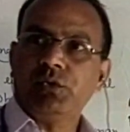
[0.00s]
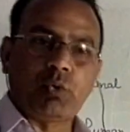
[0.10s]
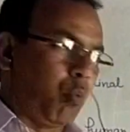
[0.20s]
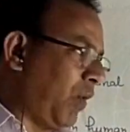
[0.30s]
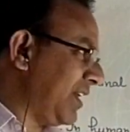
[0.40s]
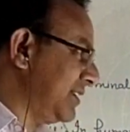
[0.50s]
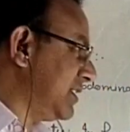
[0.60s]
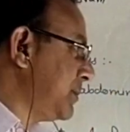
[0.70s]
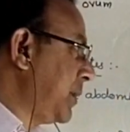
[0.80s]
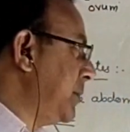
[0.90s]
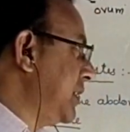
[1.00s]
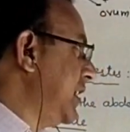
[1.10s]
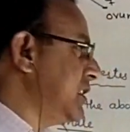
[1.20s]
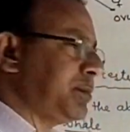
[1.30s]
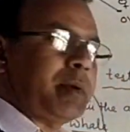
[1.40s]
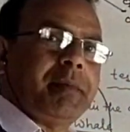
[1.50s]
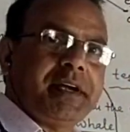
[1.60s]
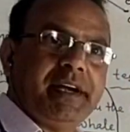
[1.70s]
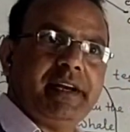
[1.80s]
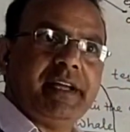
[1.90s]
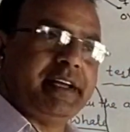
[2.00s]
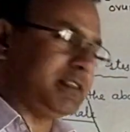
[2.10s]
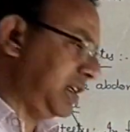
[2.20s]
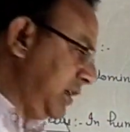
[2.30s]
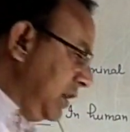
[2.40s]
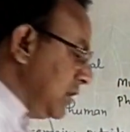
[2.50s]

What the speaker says: So what are the spermatids? Spermatid is a